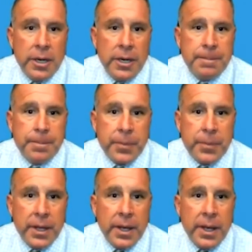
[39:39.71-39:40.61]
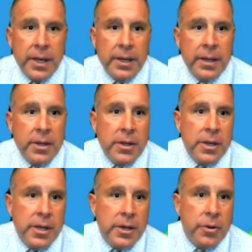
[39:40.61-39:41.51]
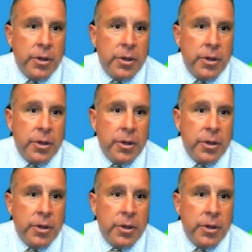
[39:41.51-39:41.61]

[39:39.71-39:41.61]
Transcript: And, you know,